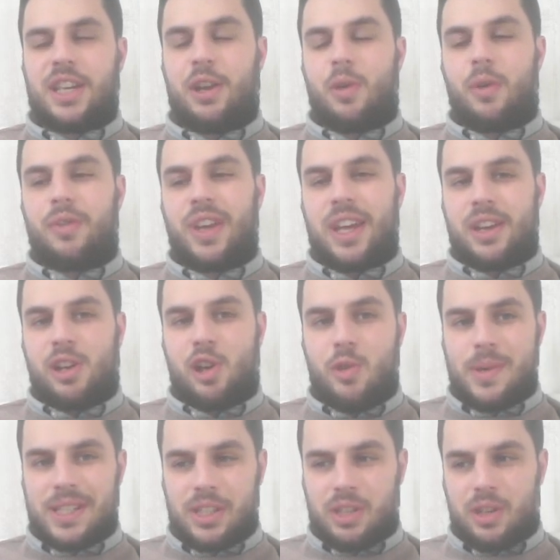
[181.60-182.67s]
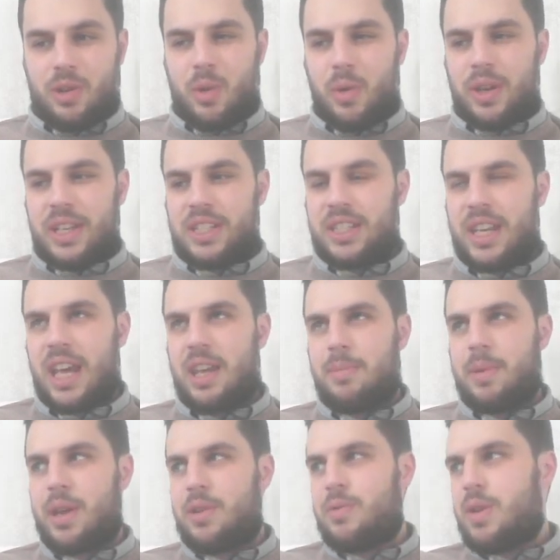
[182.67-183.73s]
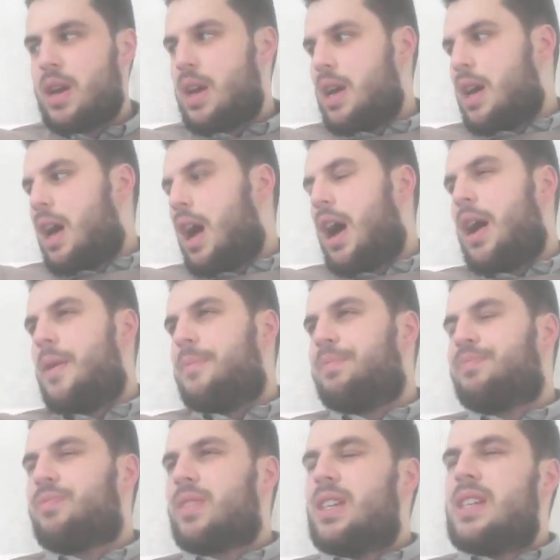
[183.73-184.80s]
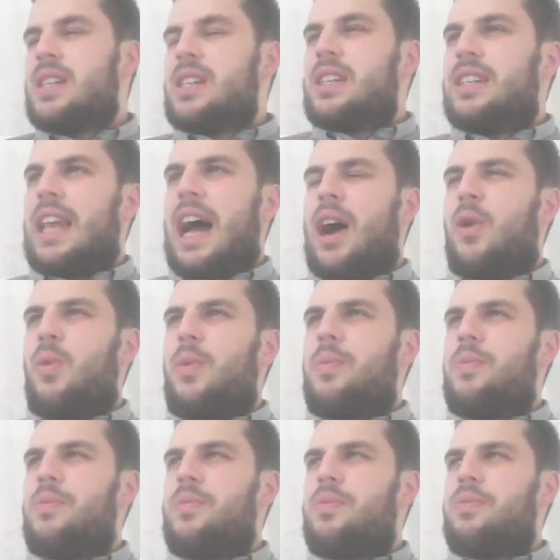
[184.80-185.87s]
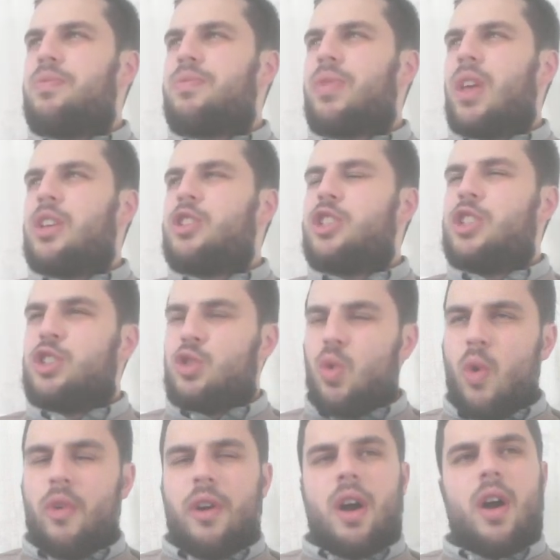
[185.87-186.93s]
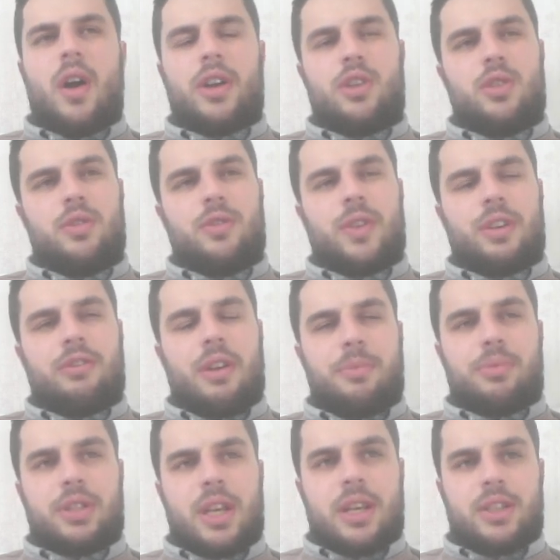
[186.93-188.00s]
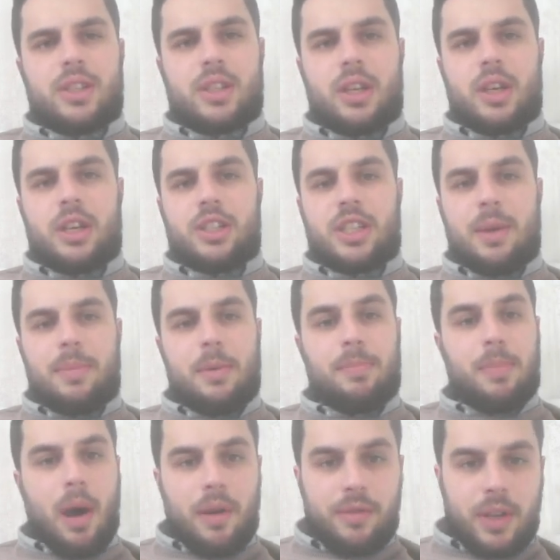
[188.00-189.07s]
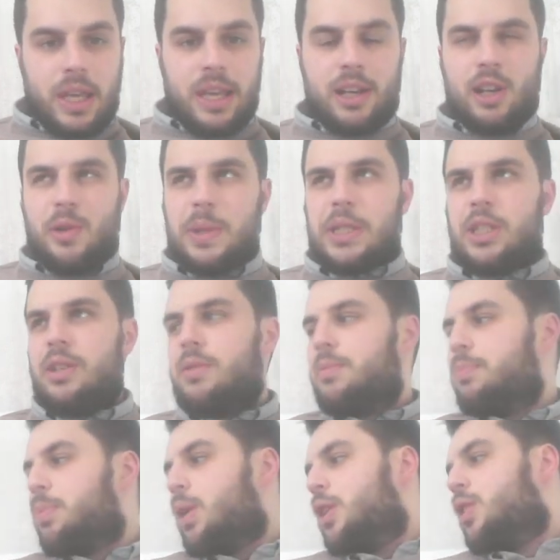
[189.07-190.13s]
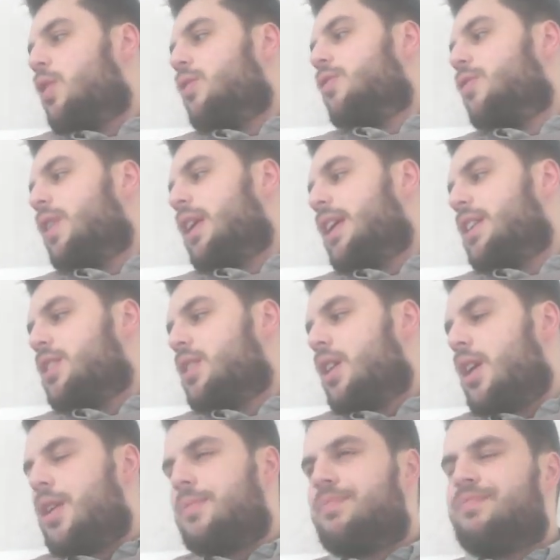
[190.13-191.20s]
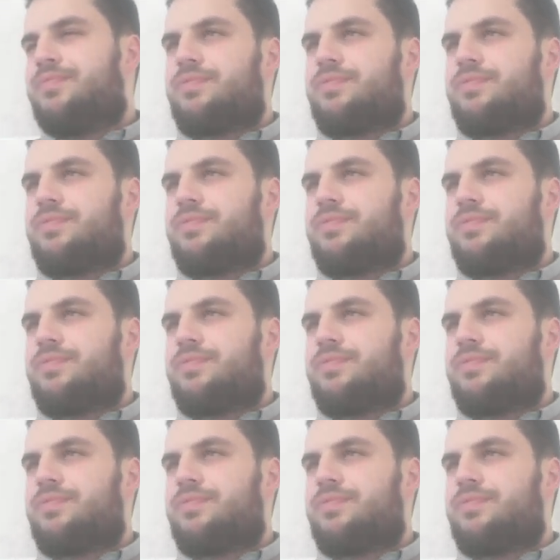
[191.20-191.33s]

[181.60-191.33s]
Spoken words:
seen off Ian Lewison on his debut. Now, Chisora, I do think, represents a step above Ian Lewison, but I don't think it's a